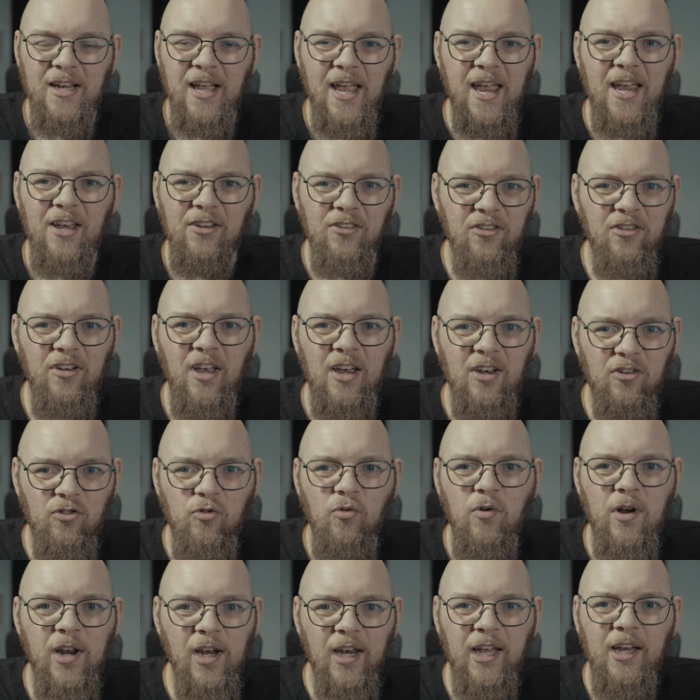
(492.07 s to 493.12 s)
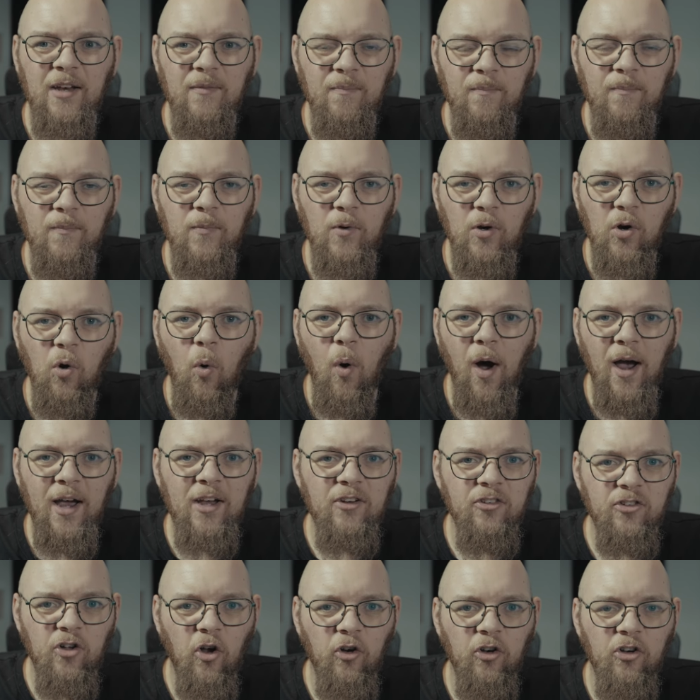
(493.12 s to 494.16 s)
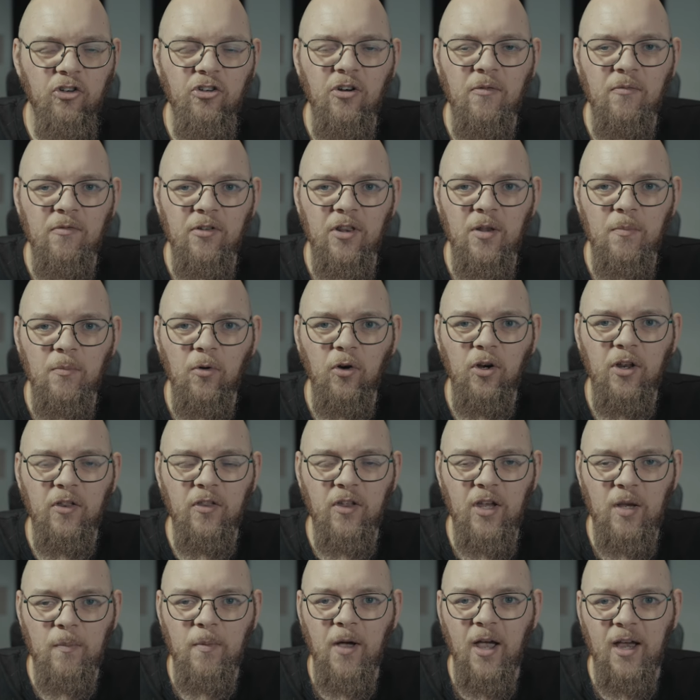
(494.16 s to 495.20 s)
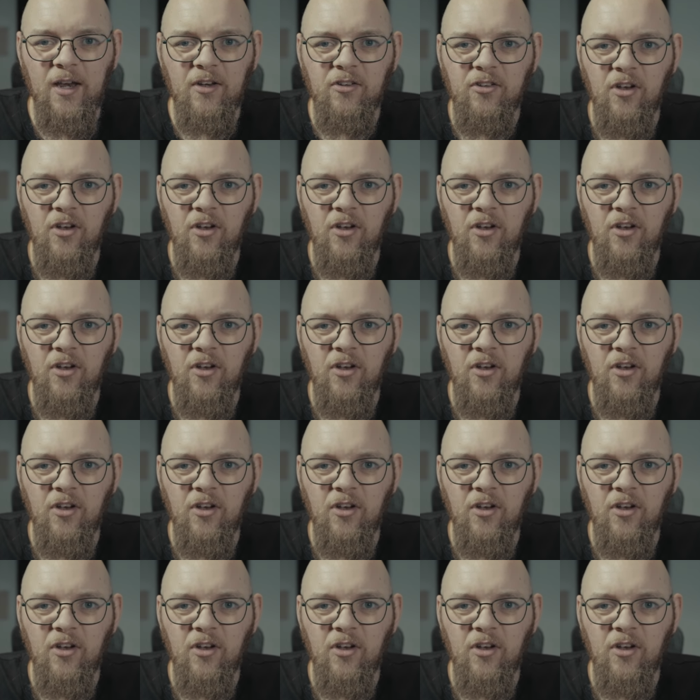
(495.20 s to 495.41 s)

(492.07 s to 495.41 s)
It's it's really quite astonishing for the money that you pay.